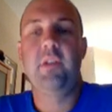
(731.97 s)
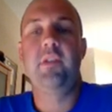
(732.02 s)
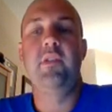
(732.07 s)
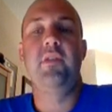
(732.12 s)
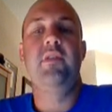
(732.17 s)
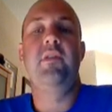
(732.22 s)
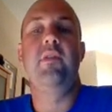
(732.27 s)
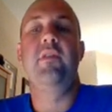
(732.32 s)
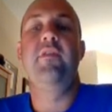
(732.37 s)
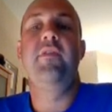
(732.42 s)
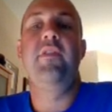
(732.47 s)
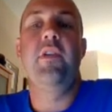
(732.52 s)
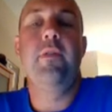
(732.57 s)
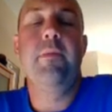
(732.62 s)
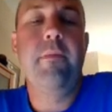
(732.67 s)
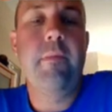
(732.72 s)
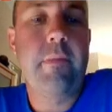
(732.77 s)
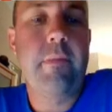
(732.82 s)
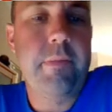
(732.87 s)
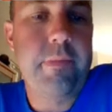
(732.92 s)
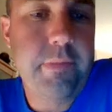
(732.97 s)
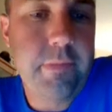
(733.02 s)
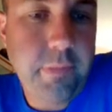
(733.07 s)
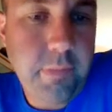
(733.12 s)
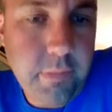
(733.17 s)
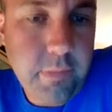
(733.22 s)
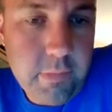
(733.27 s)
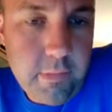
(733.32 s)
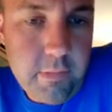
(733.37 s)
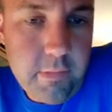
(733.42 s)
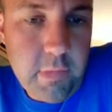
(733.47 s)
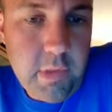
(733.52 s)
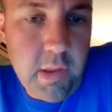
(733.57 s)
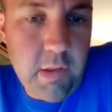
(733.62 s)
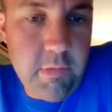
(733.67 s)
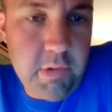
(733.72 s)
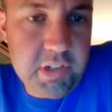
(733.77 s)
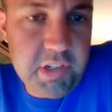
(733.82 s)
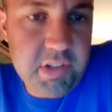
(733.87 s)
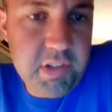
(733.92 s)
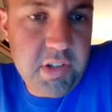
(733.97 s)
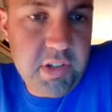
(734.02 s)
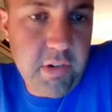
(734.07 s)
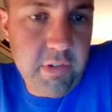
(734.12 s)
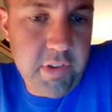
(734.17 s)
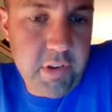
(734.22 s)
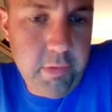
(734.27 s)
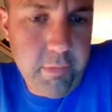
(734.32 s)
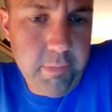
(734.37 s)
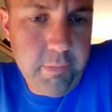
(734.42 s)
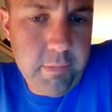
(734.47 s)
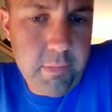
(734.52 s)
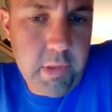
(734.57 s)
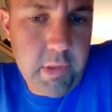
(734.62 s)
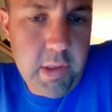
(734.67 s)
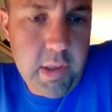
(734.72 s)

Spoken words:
So student view, which is your view.